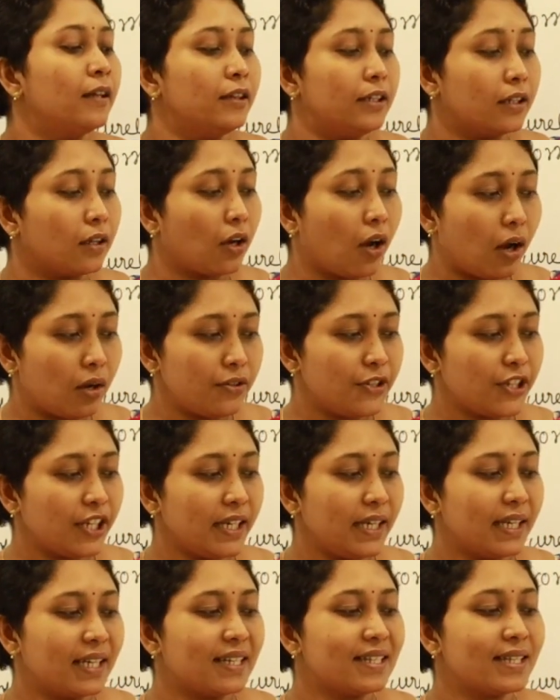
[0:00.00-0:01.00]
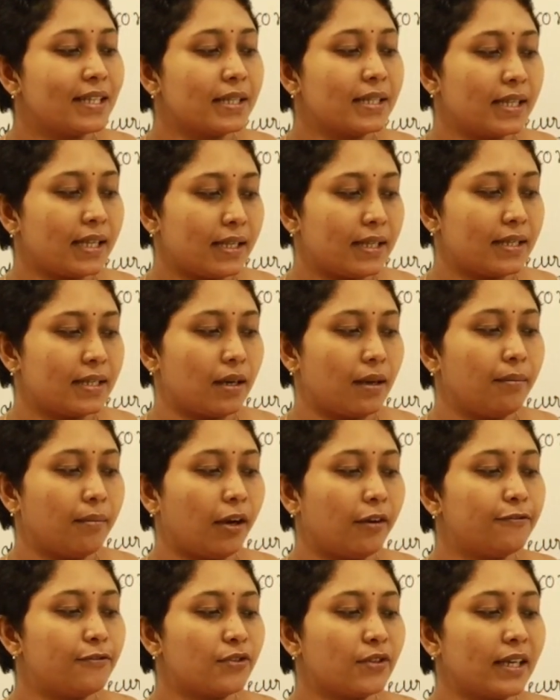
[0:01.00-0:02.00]
The cold chain is a system
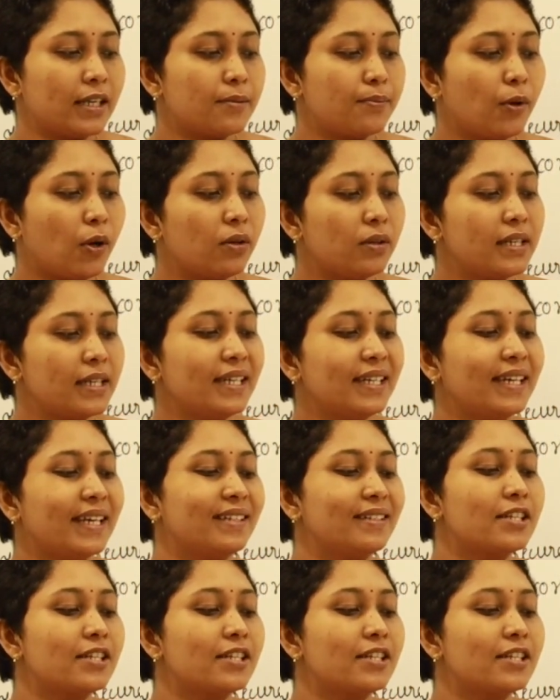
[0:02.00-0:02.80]
of transporting and